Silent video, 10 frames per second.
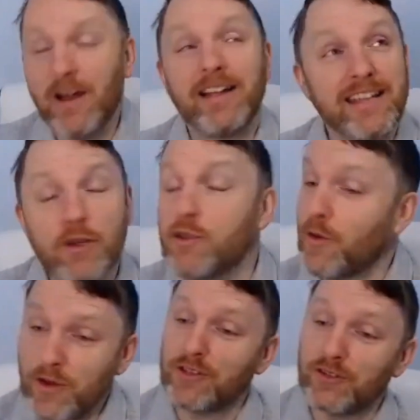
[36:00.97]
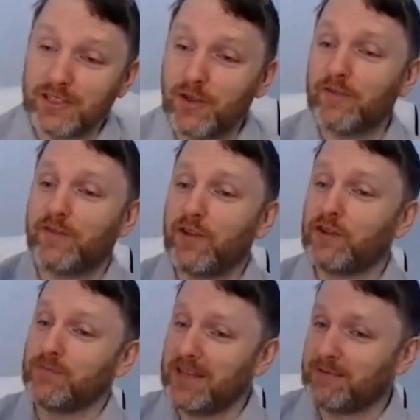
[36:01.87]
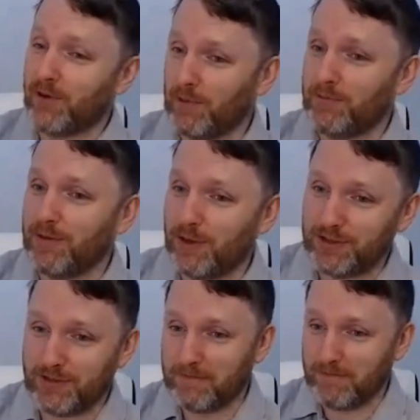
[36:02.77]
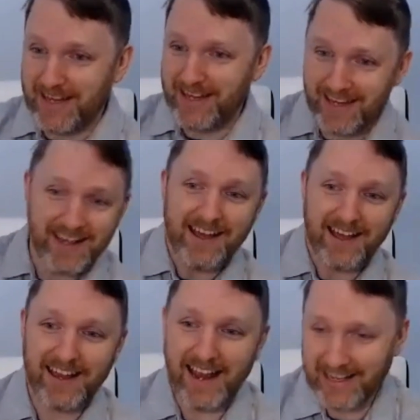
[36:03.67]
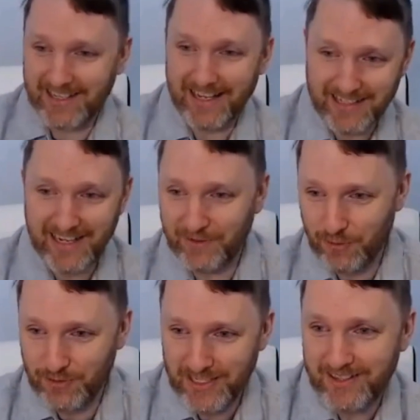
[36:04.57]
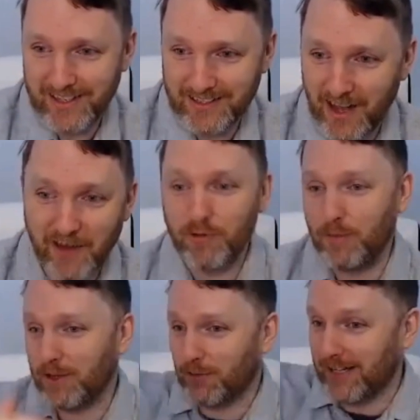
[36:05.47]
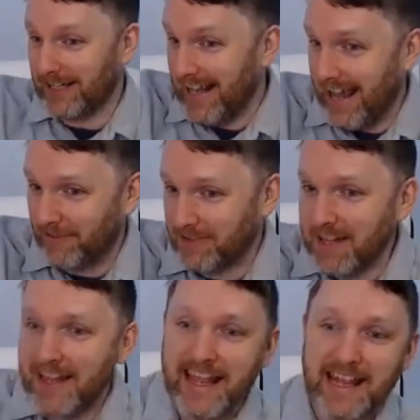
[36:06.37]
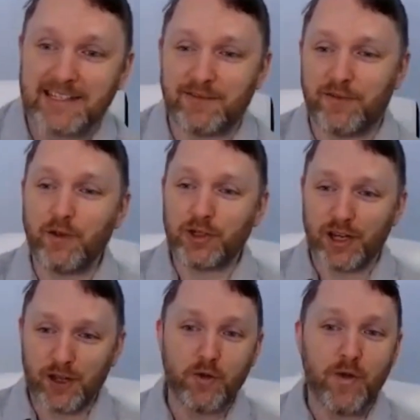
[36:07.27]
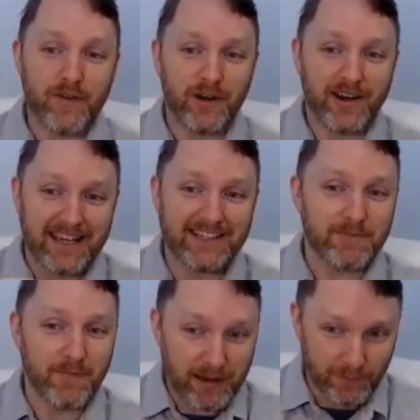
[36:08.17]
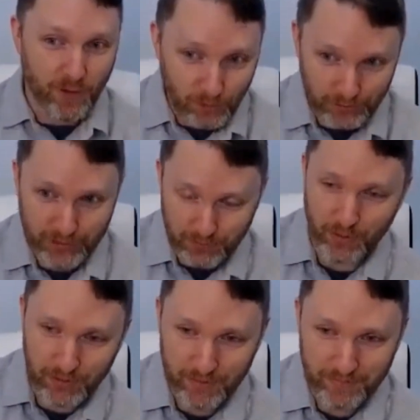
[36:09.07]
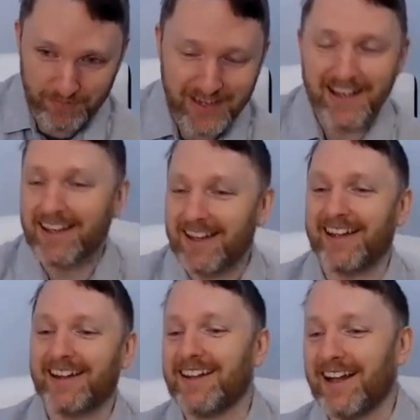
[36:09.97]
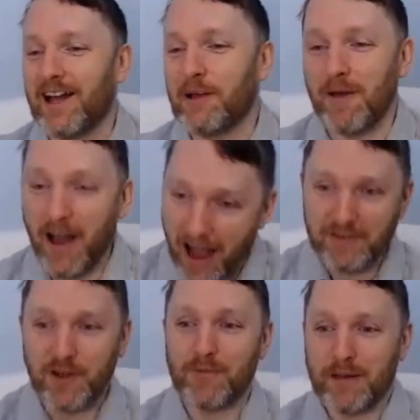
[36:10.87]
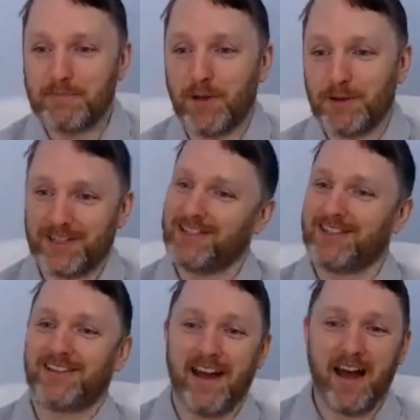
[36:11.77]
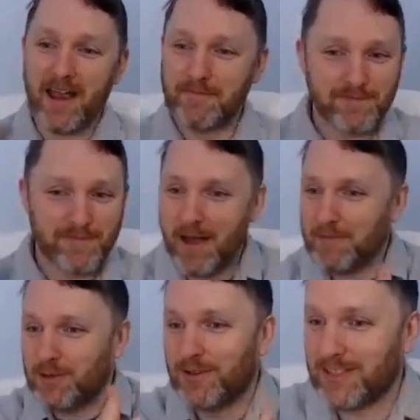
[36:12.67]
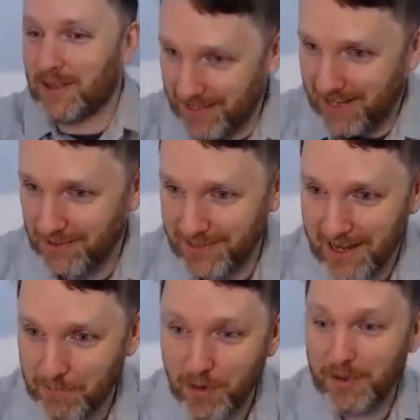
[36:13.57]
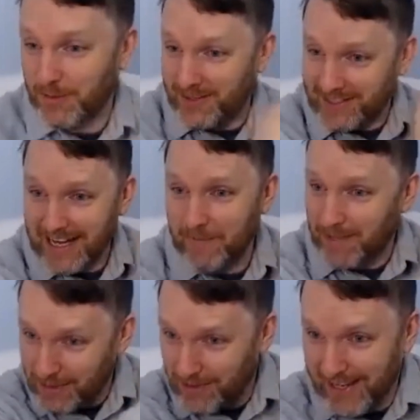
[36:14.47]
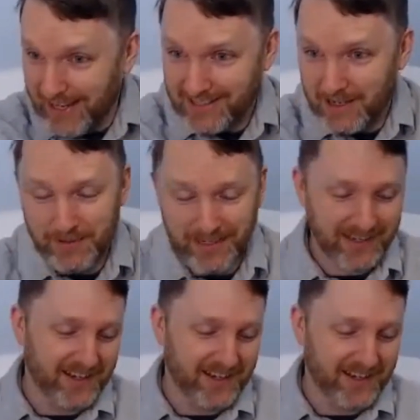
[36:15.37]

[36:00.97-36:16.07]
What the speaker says: Well, no, it's not future me's problem because as the executive who did this, I've probably already left. It's future whoever is in my role's problem. I've got my bonus. I'm doing something else now, probably doing the same thing to the next company.